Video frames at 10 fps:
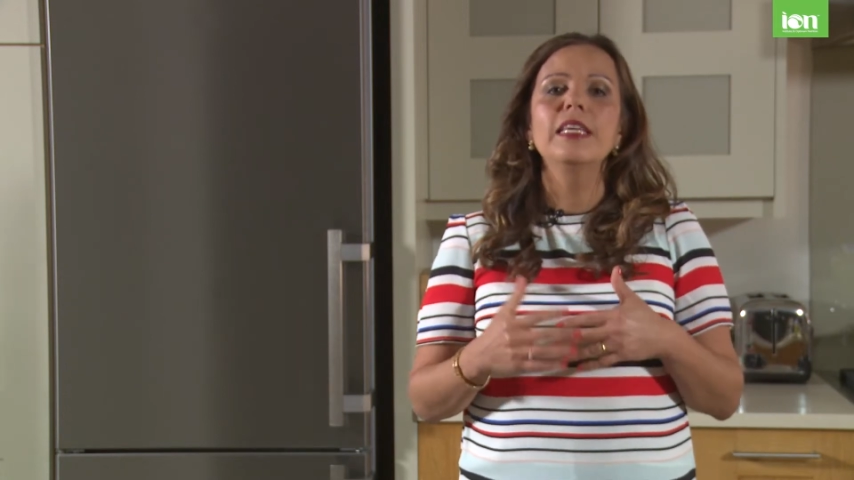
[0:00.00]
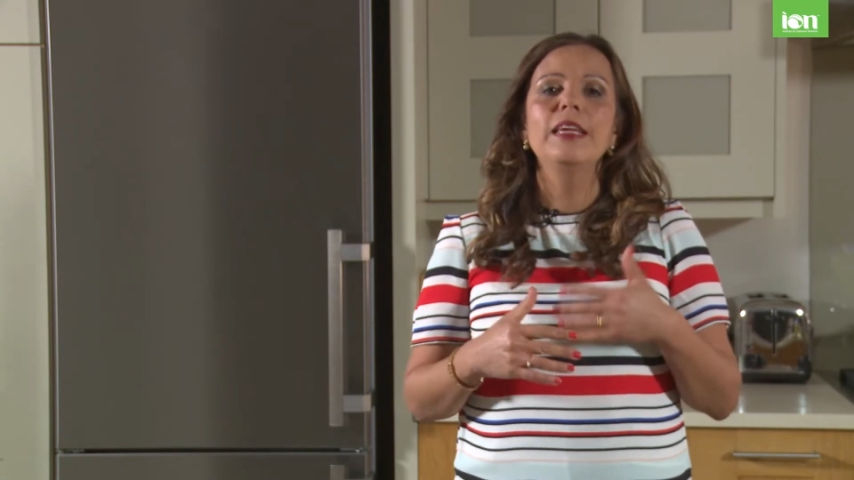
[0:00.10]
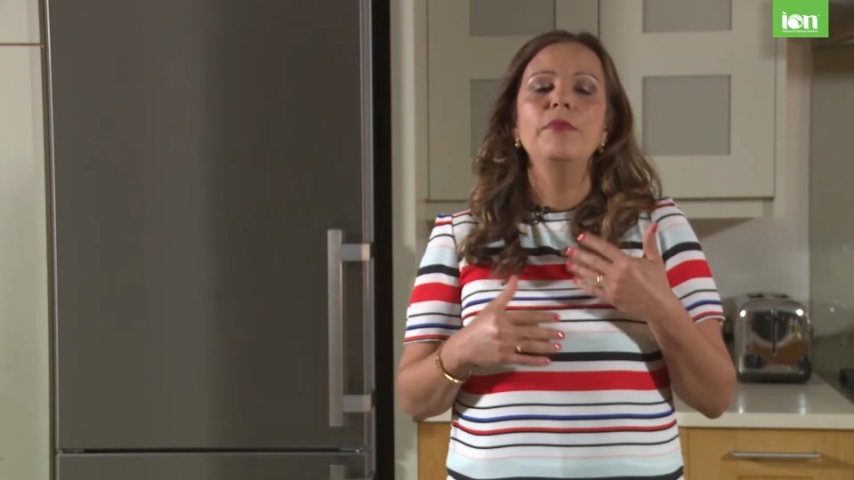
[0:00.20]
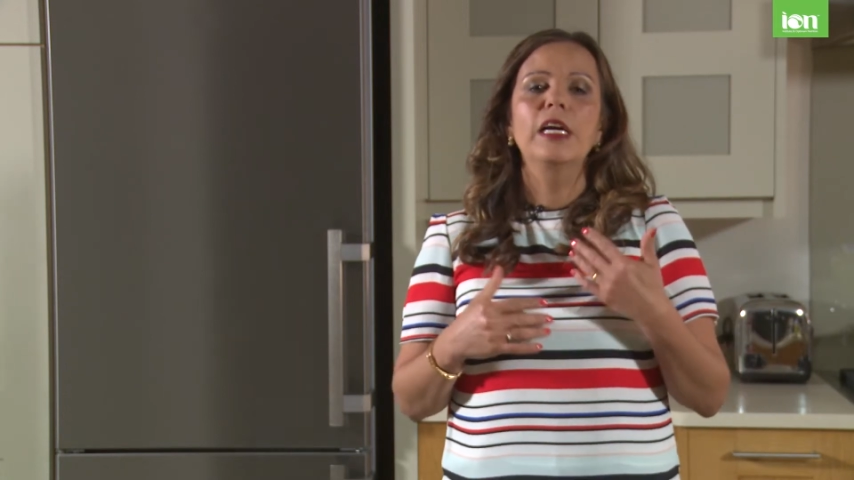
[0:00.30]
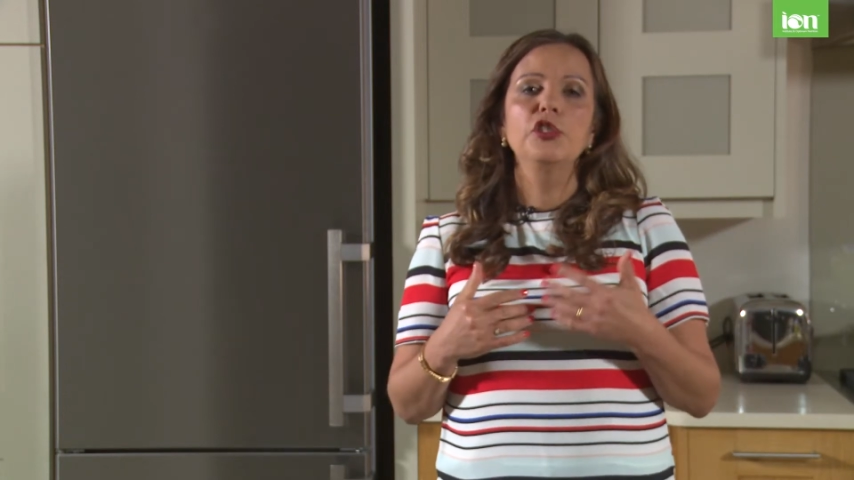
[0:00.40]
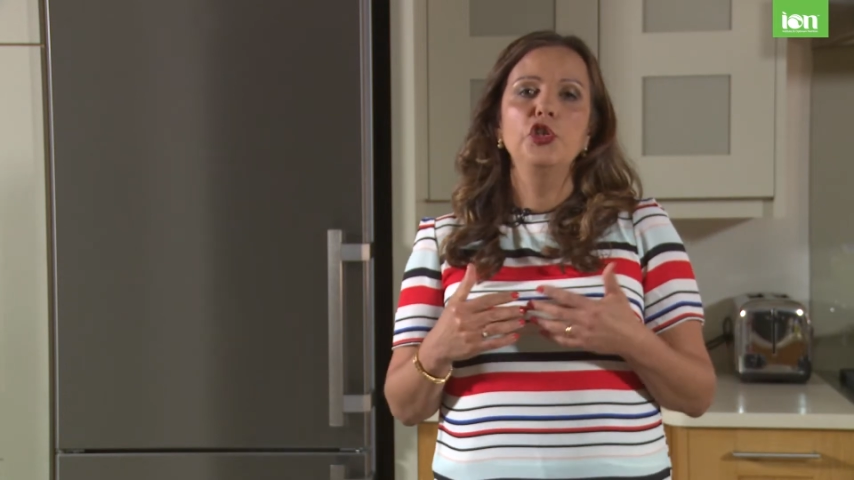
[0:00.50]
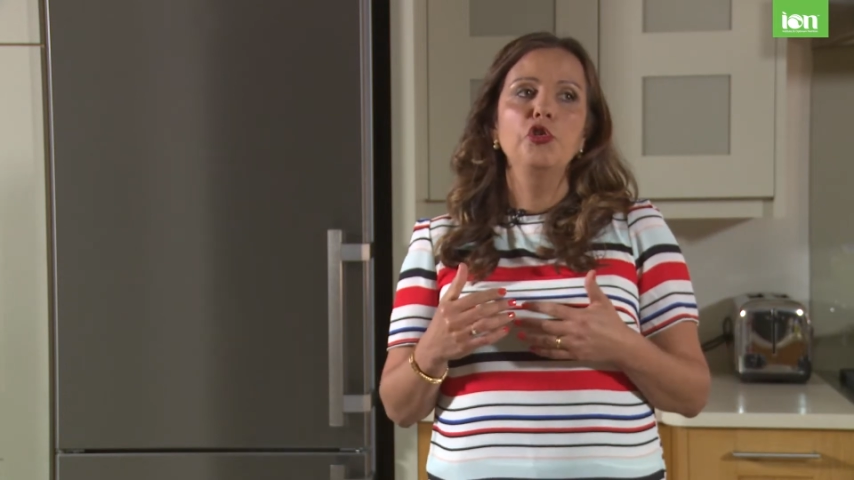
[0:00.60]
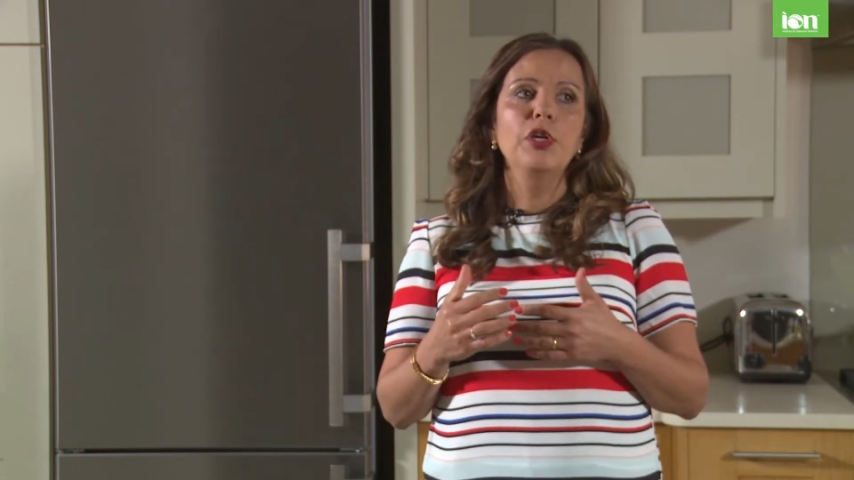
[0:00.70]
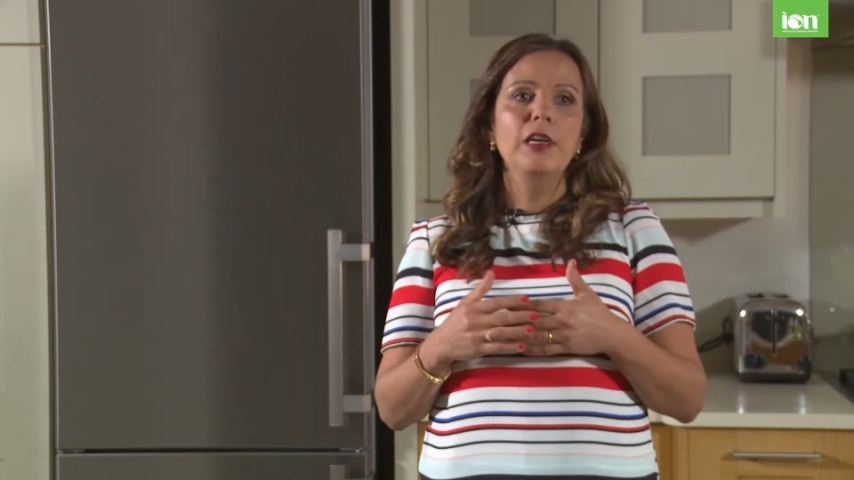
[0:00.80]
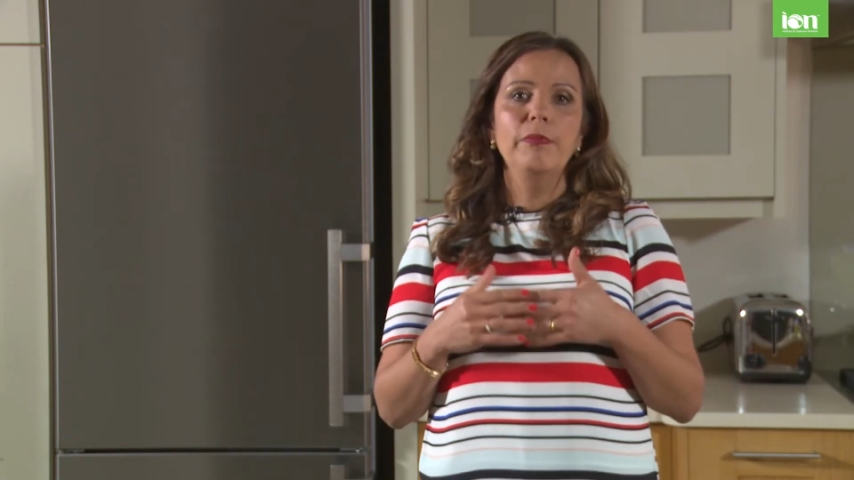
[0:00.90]
in
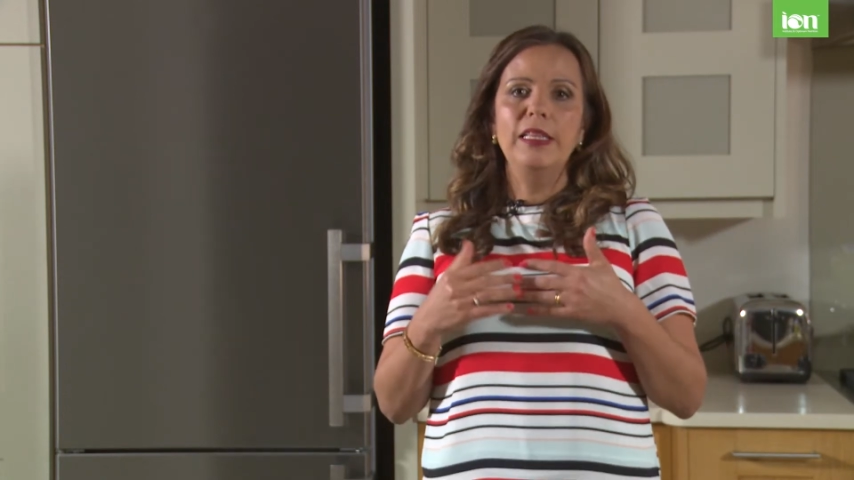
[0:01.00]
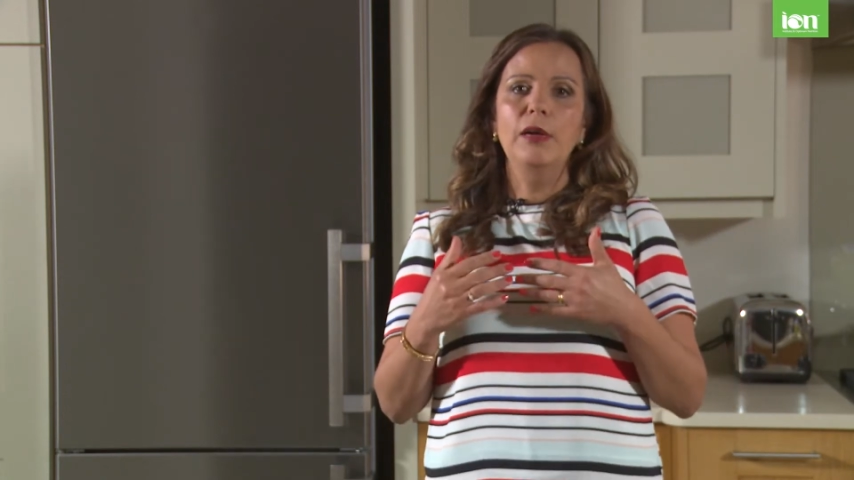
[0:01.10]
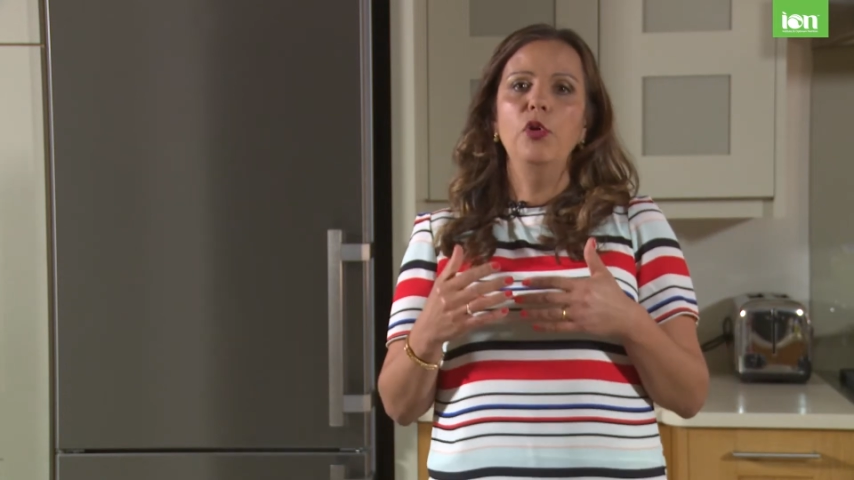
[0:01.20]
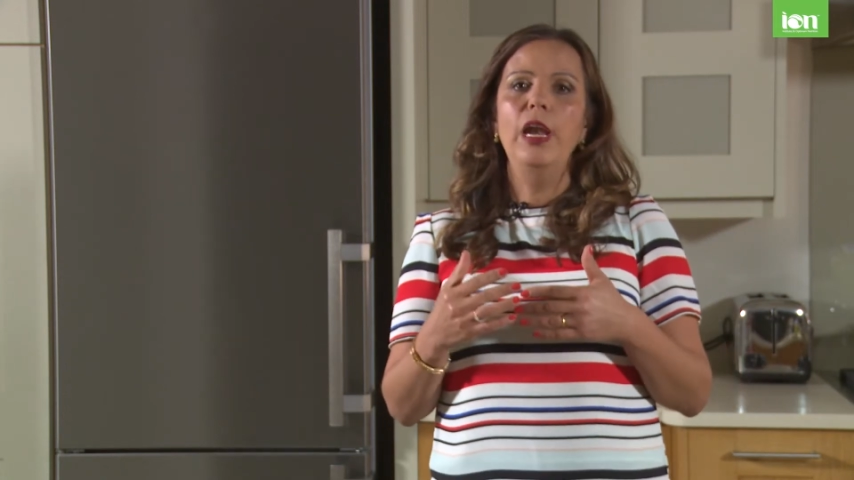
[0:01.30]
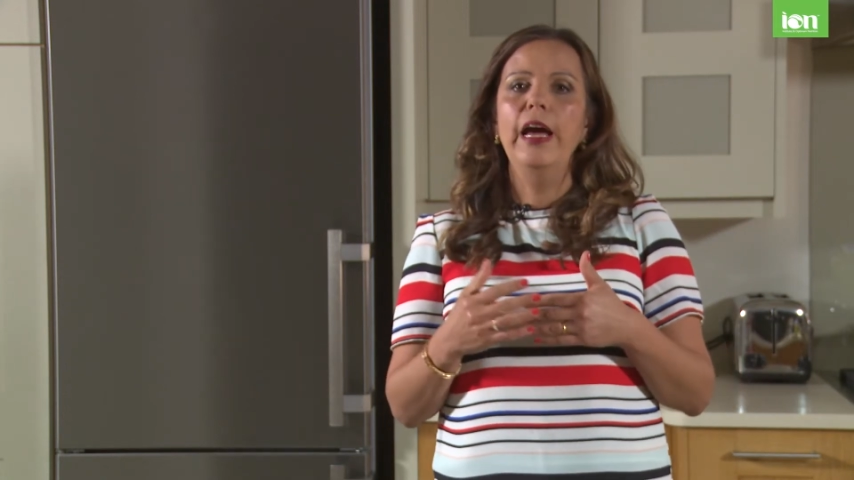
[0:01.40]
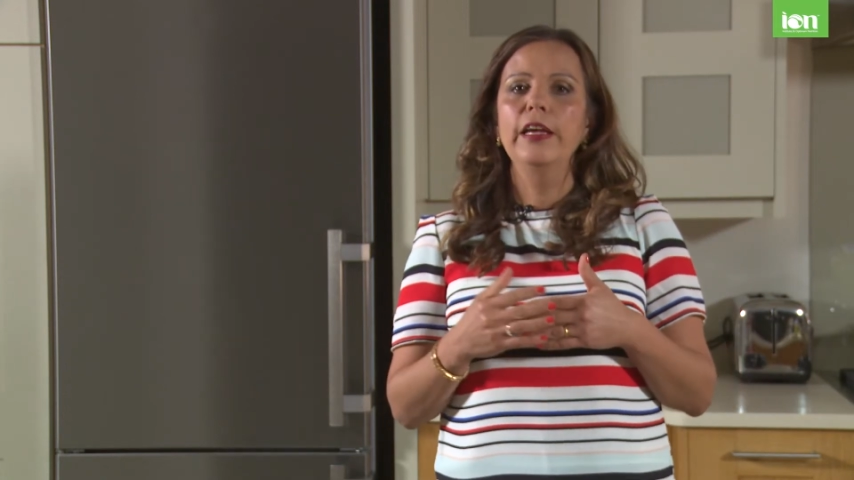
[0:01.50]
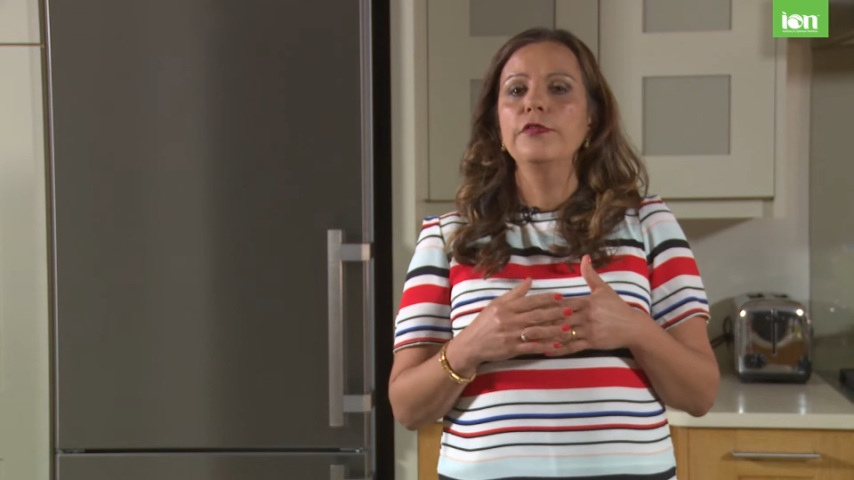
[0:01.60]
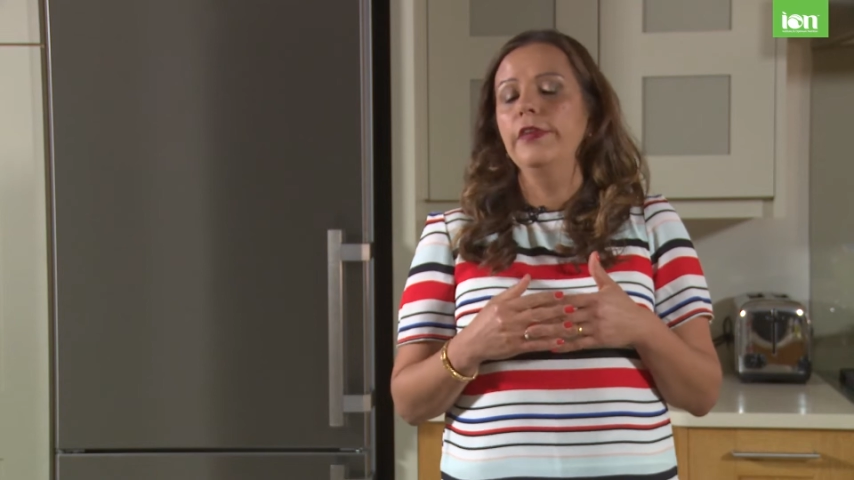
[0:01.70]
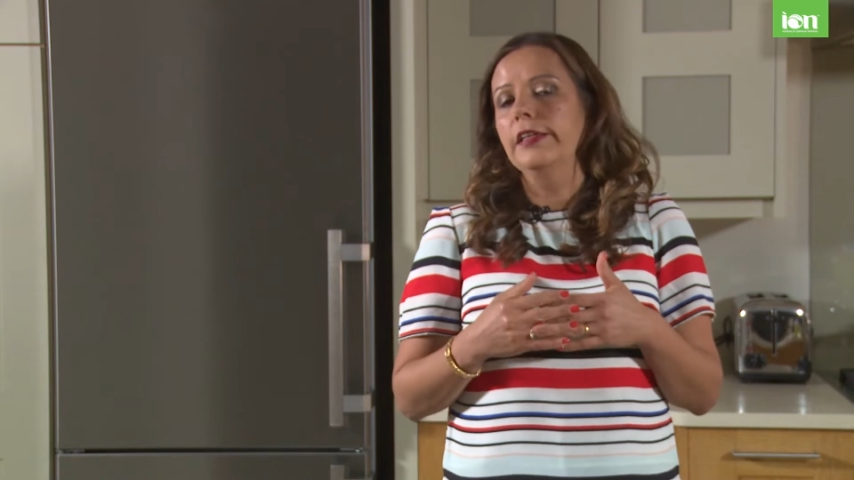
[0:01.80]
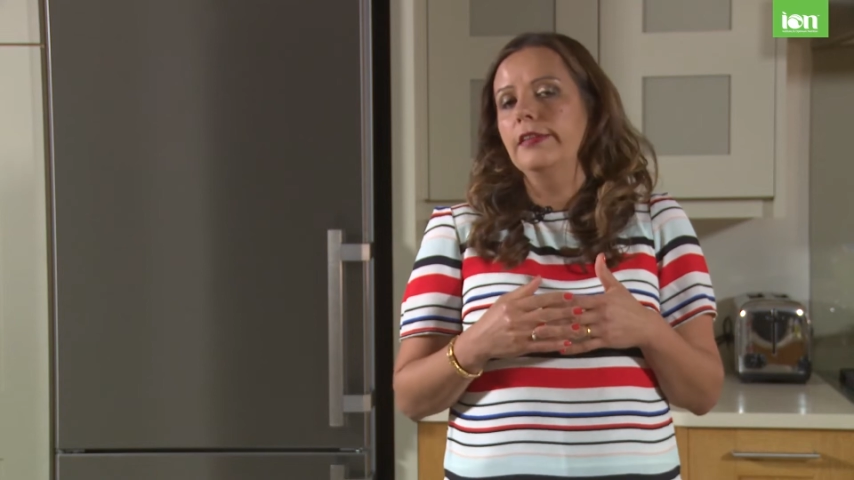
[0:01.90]
bacteria that metabolize
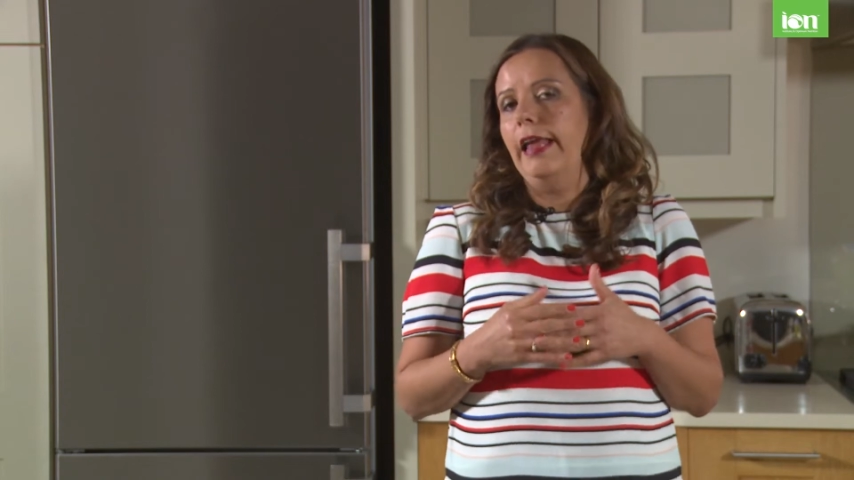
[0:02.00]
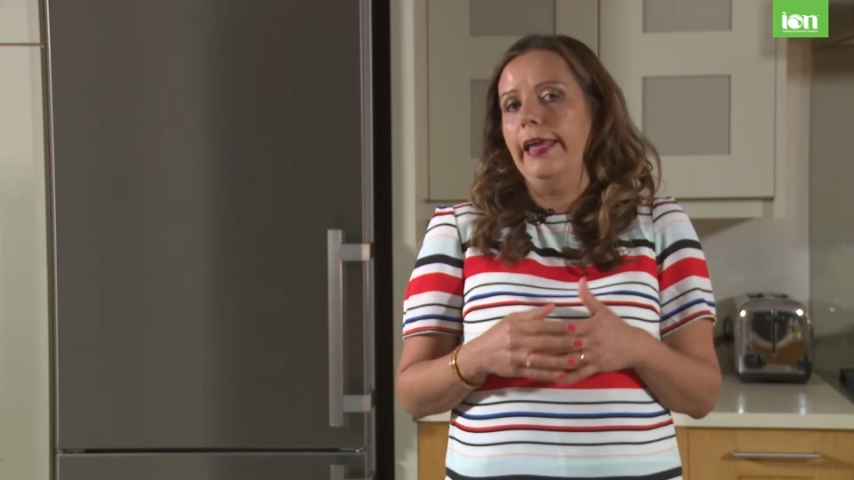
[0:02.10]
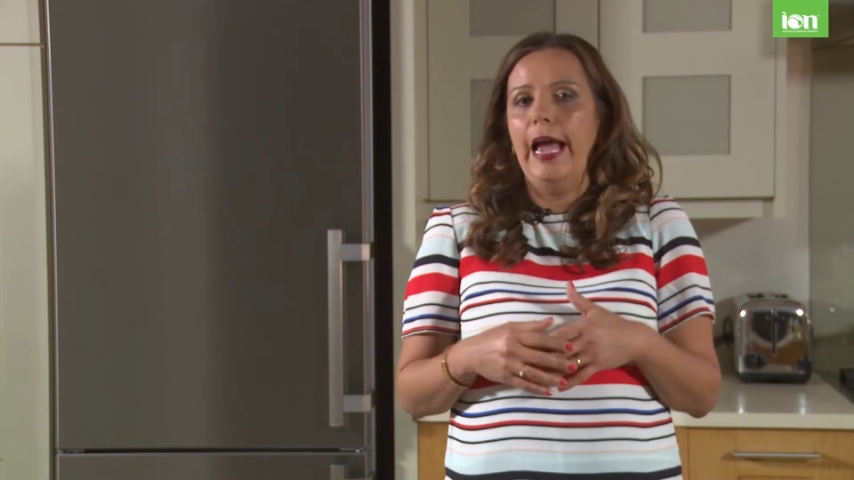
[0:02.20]
things like